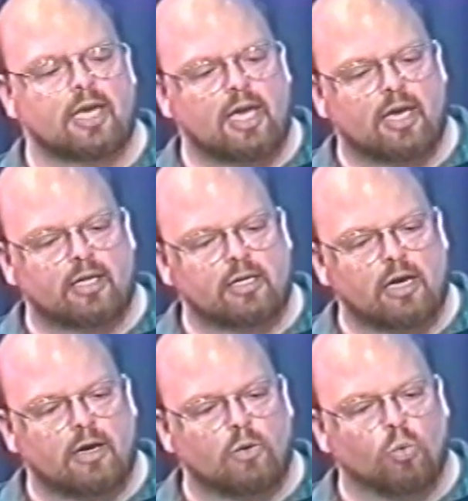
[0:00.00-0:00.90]
And
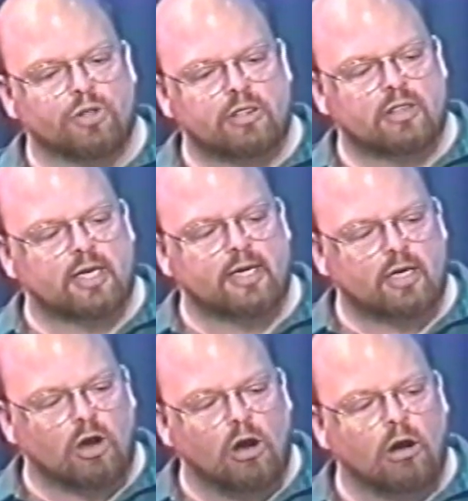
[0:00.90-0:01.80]
what
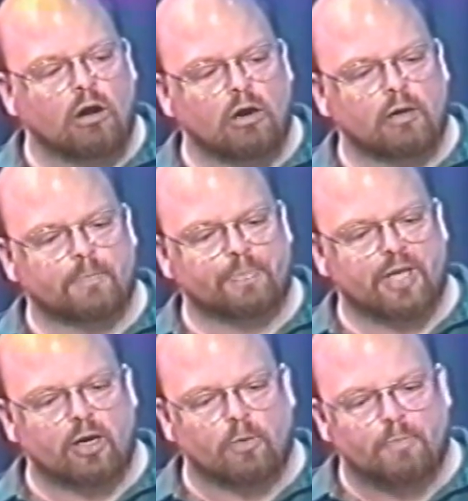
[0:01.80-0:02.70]
they are
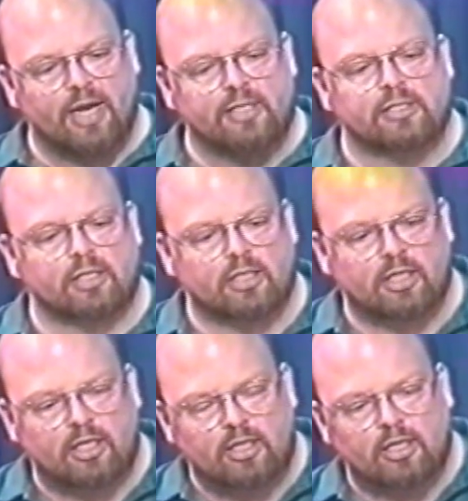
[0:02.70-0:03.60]

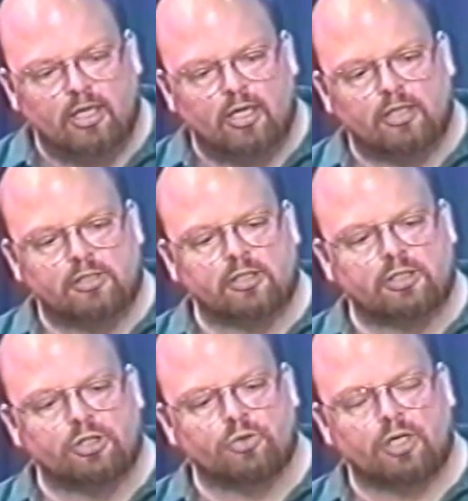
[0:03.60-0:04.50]
basically,
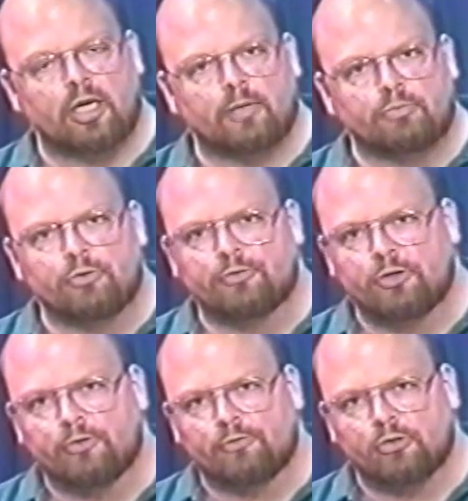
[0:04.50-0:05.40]
since you can't prove a
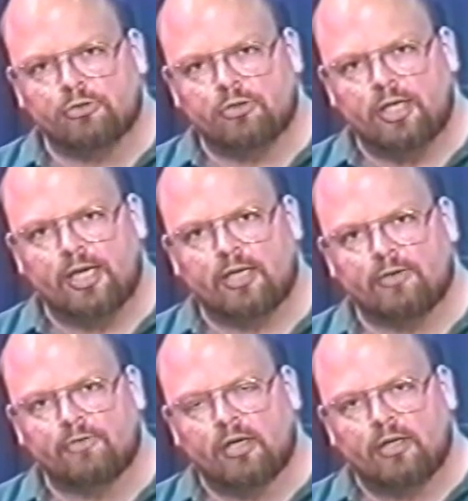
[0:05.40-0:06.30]
universal
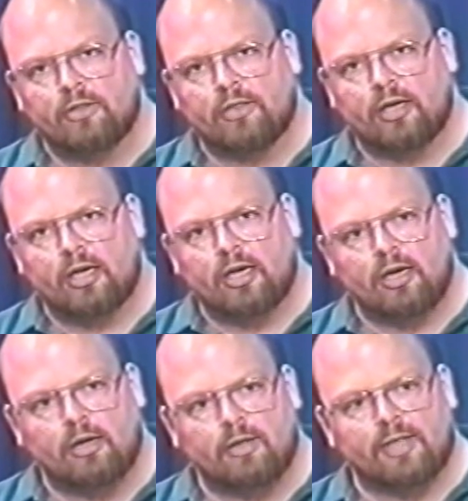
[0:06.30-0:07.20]
negative,
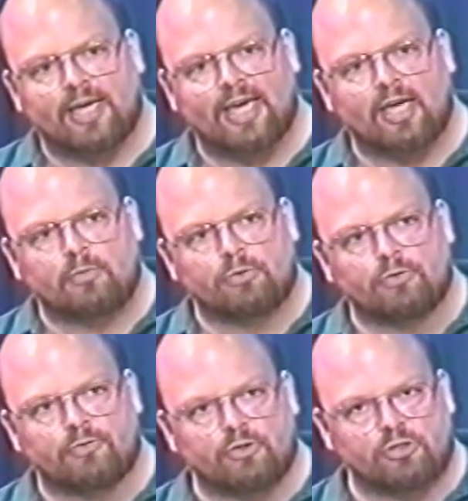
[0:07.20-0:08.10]
they can't
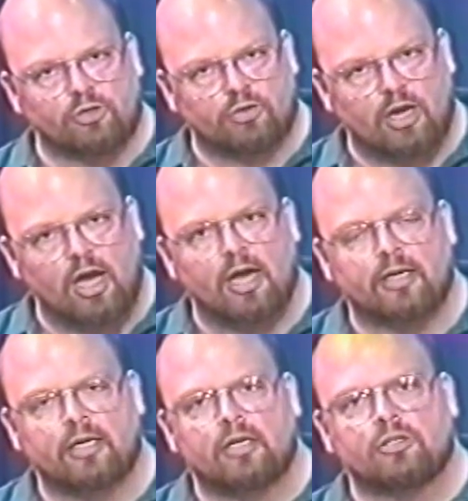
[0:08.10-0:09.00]
prove there's no
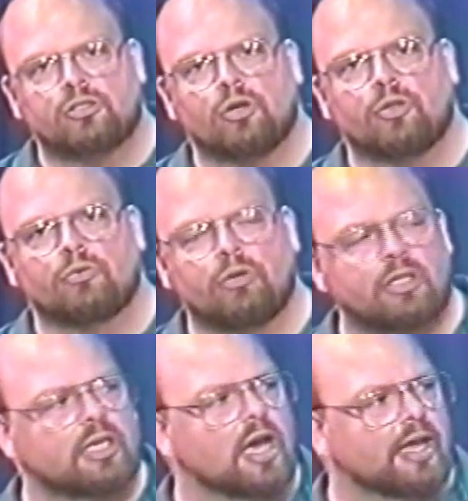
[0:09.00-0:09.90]
God, so they're
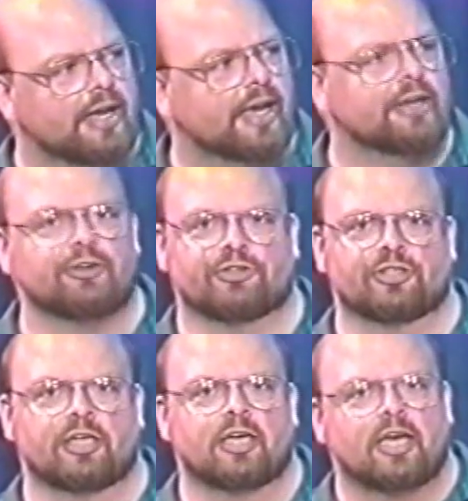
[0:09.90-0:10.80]
really God
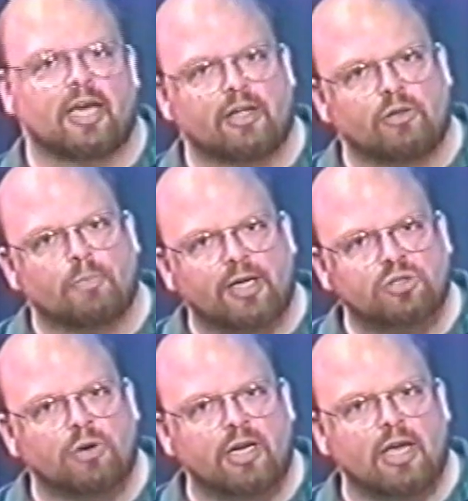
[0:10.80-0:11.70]
haters. And the
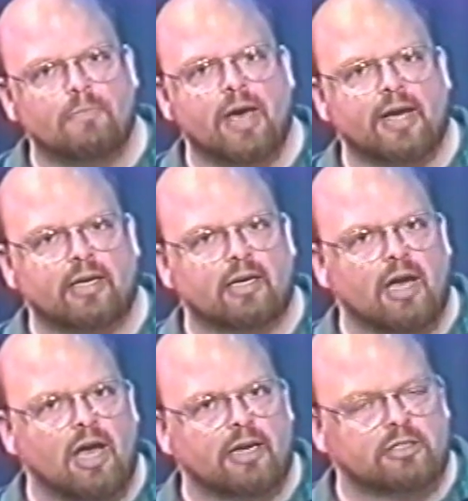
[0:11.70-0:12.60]
best way to get back at
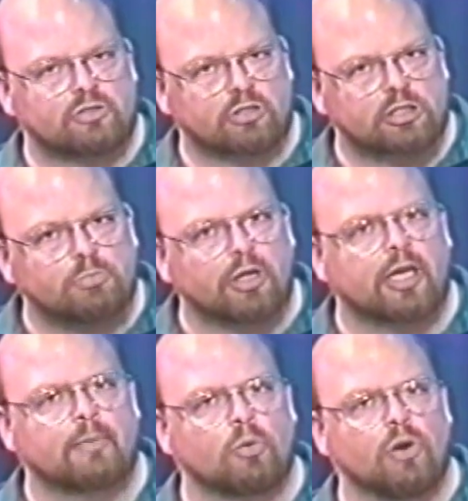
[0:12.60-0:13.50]
God is to
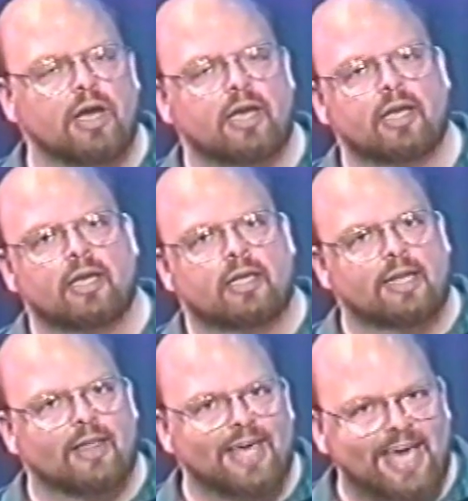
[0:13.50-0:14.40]
explain Him away.
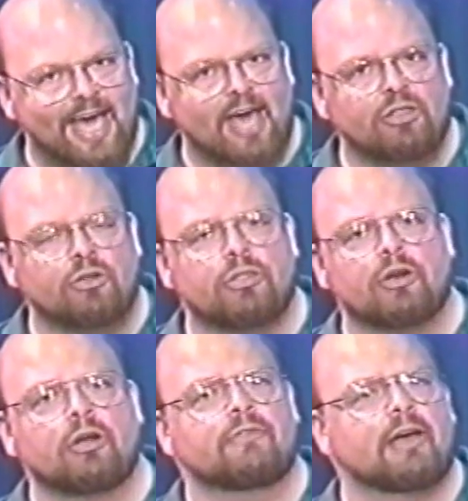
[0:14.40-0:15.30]
Now, they had their
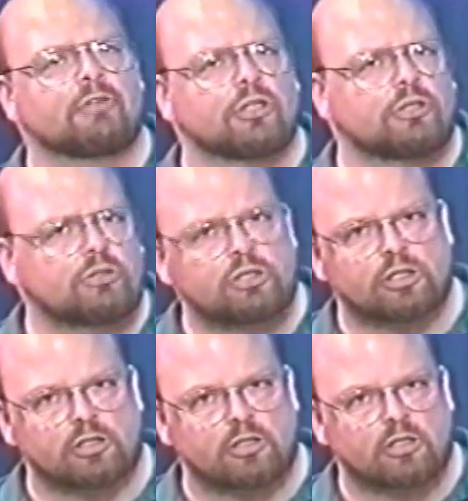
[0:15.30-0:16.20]
theory of
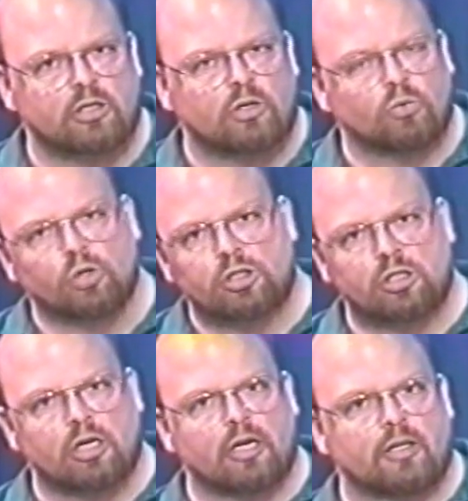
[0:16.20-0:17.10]
evolution, which,
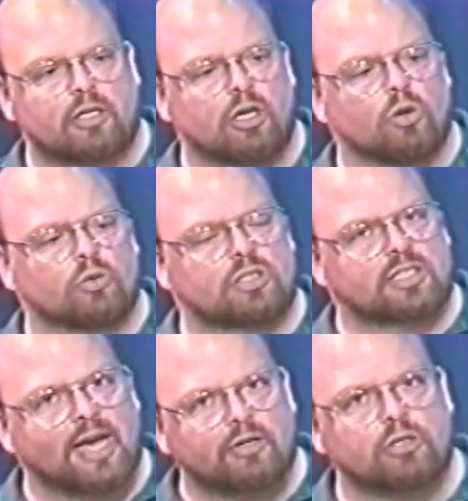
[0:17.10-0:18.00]
you know,
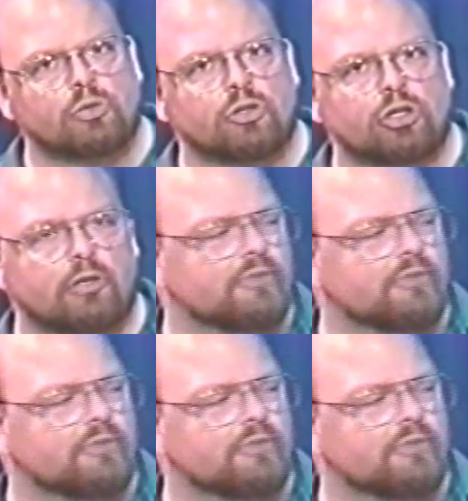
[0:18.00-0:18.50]
sounded real good.